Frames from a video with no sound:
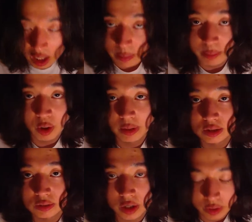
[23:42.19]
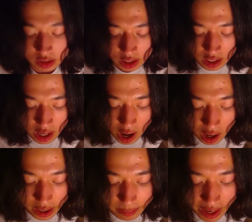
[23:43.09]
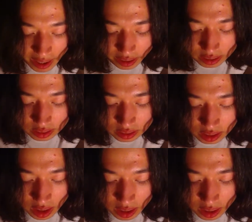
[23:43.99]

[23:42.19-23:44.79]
probably isn't the right word, IMAX